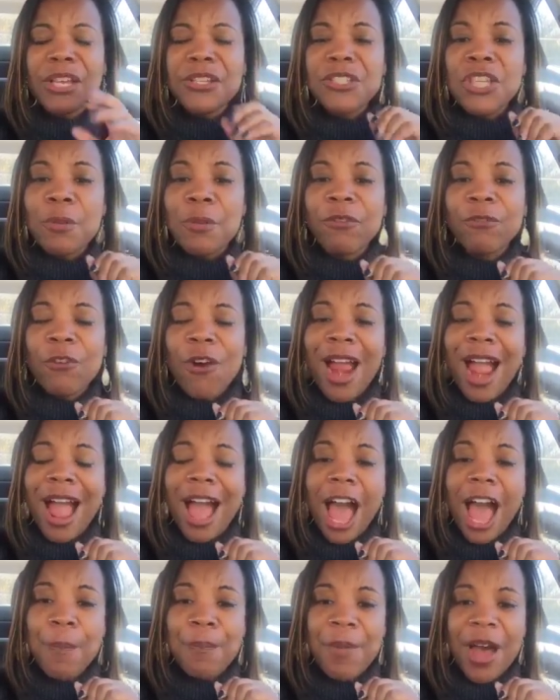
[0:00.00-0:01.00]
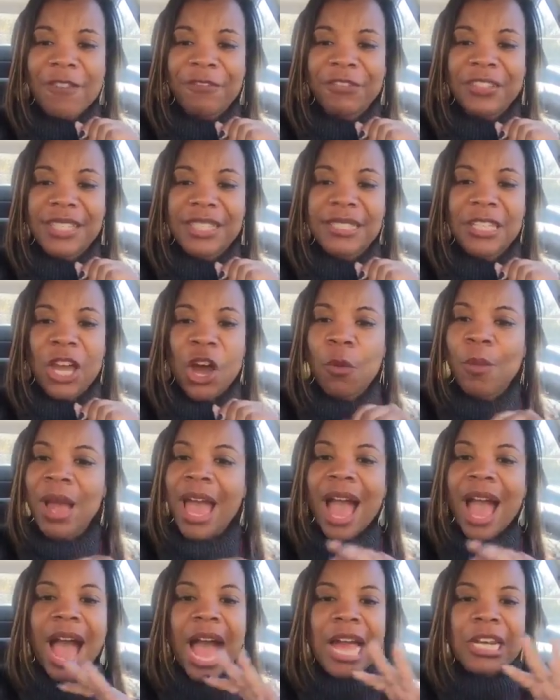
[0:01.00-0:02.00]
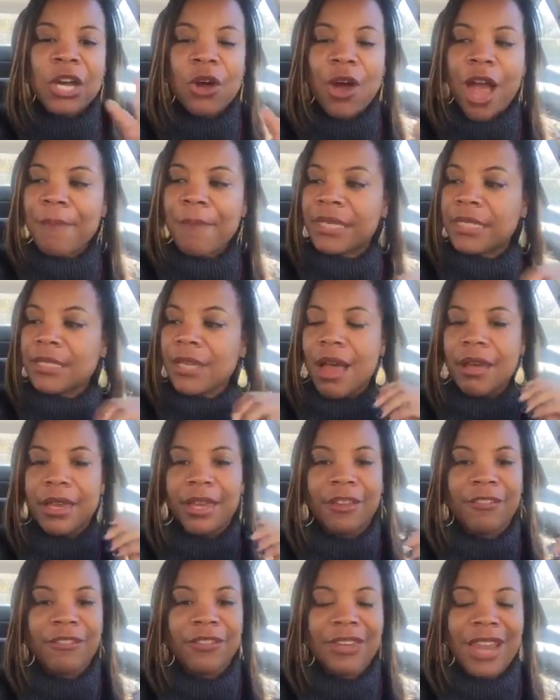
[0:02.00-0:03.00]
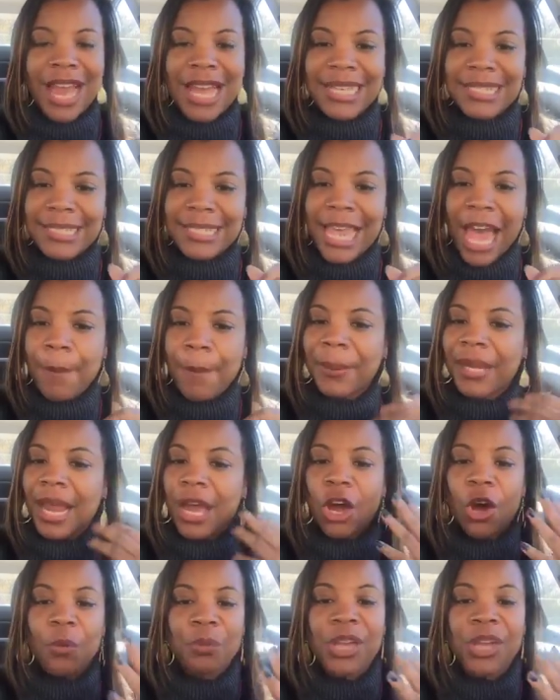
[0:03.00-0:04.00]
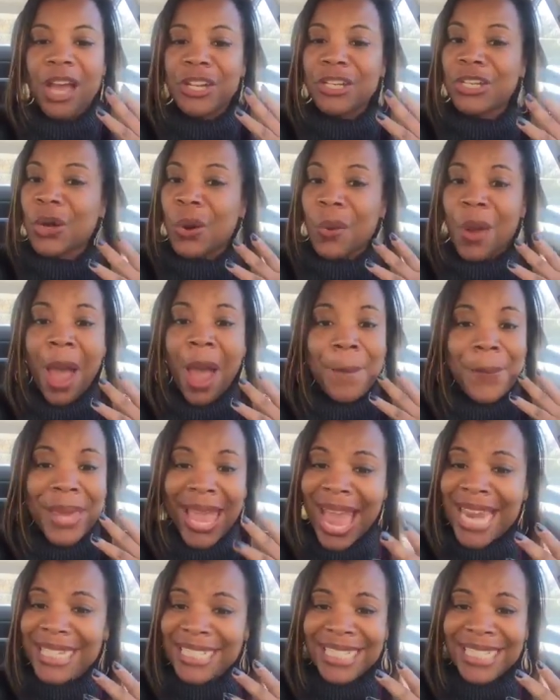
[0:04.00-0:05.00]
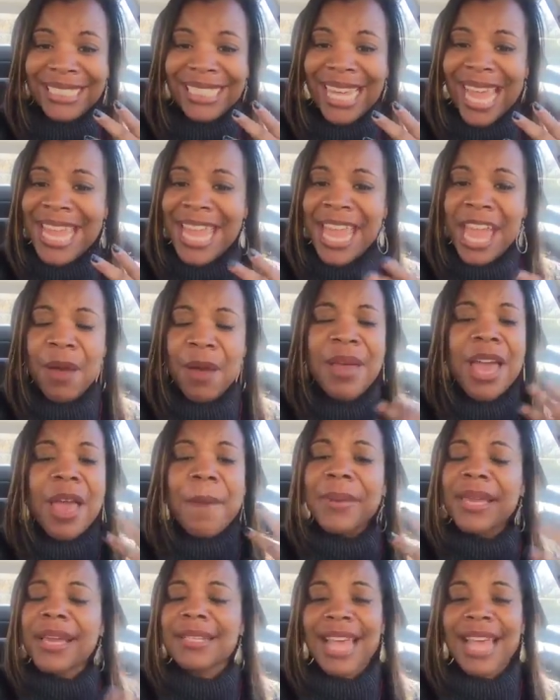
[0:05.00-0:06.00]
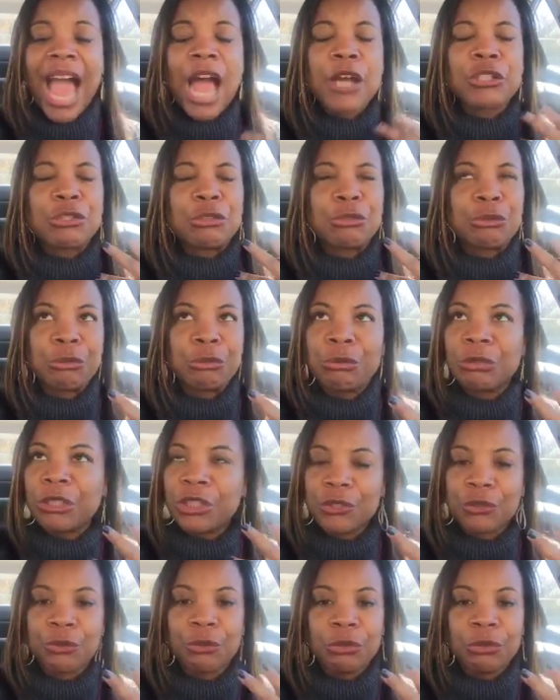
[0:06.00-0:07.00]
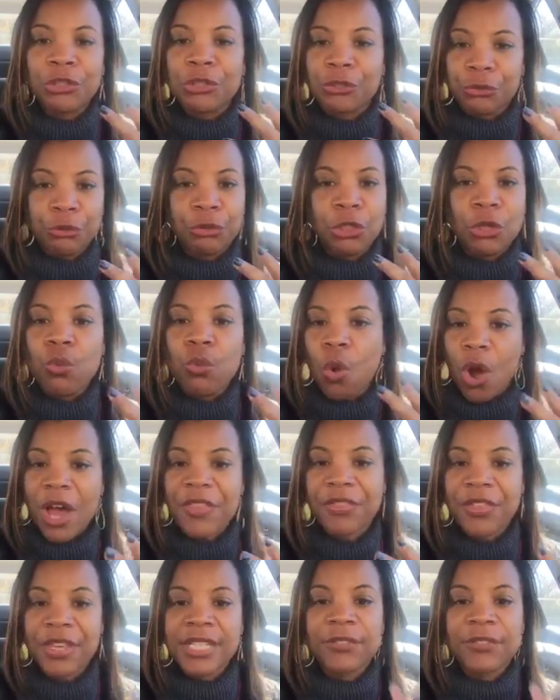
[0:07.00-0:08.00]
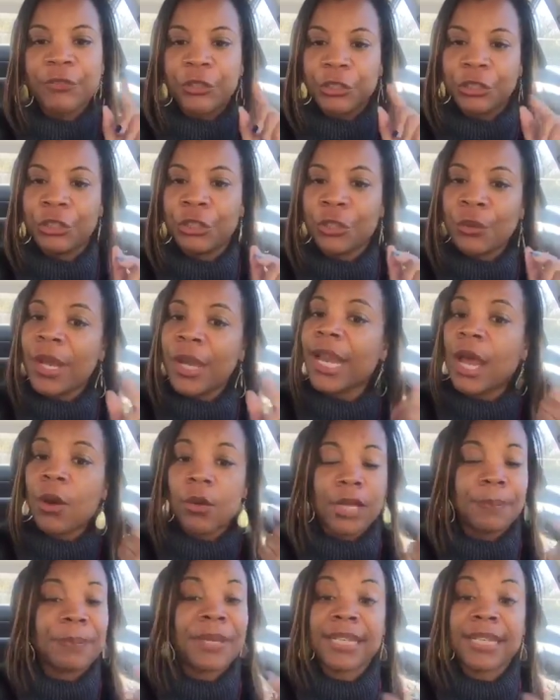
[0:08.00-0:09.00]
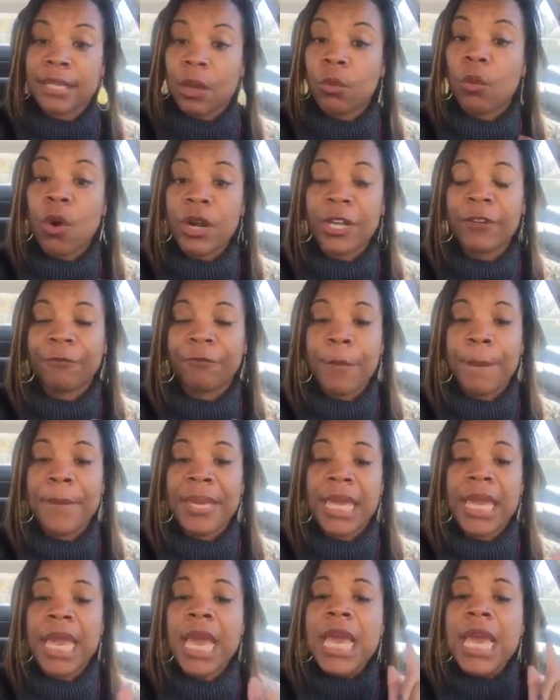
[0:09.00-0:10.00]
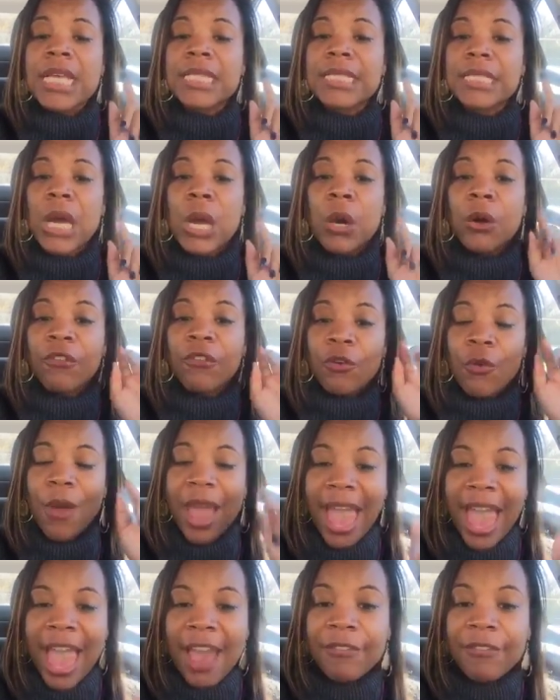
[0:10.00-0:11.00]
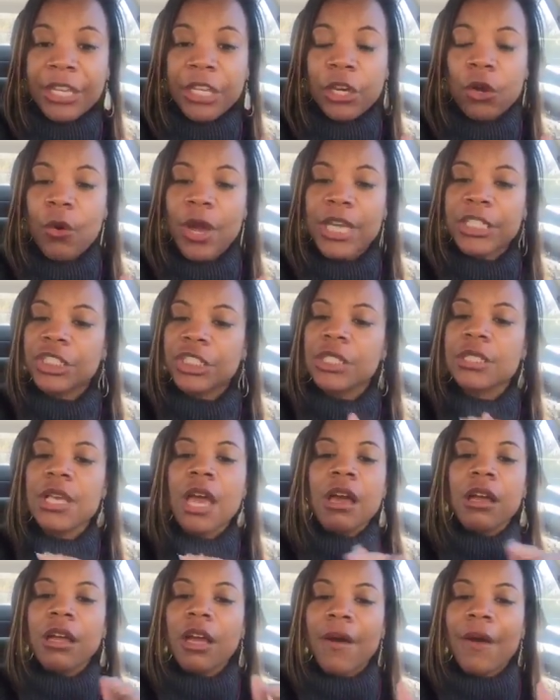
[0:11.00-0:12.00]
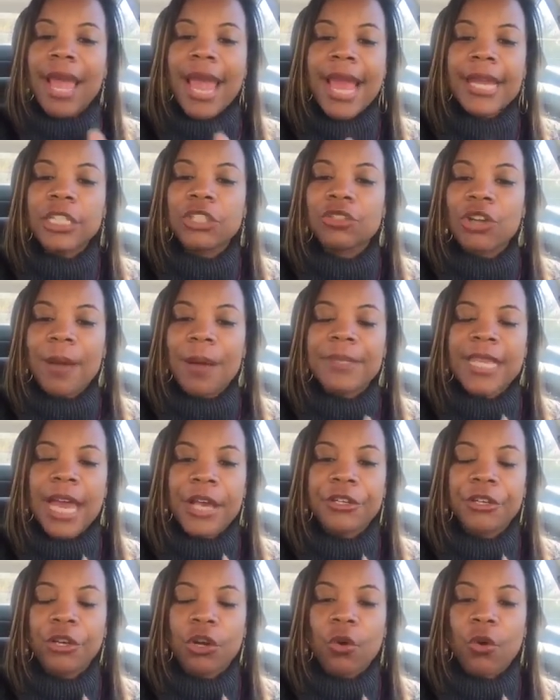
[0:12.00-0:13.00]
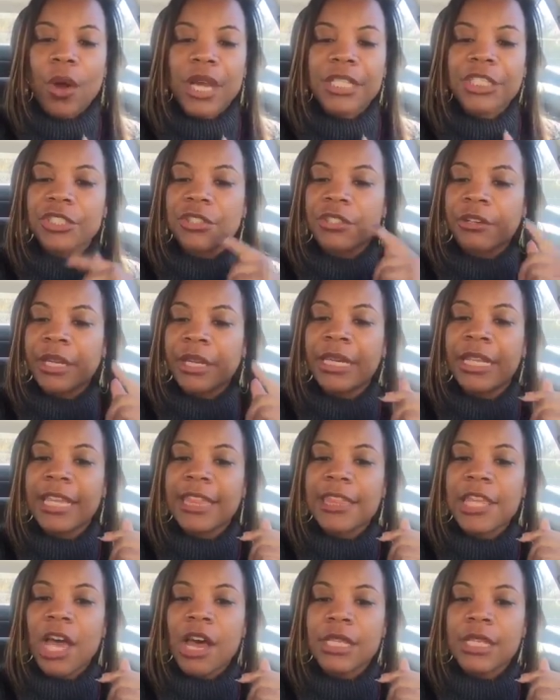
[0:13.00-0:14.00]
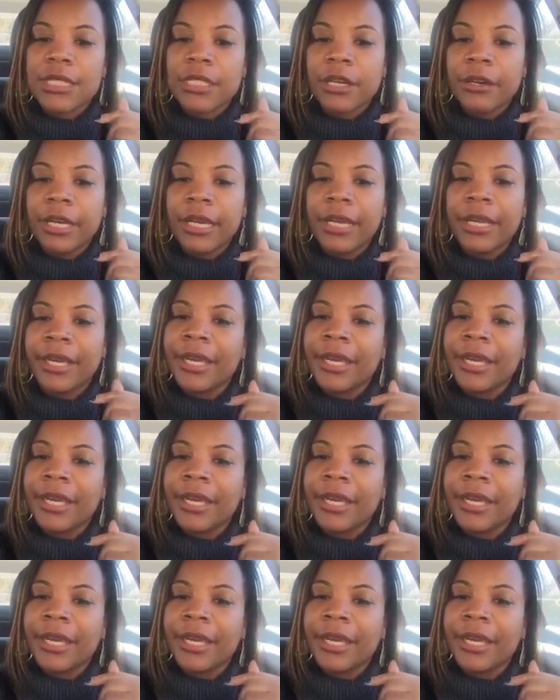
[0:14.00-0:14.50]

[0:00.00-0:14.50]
So before I hop off this scope, I know I've been talking nonstop, and I hope y'all know how passionate I am, because I truly, truly, truly want this for you, and because I want it for me. So if you have any questions, go ahead and drop down your questions or any thoughts or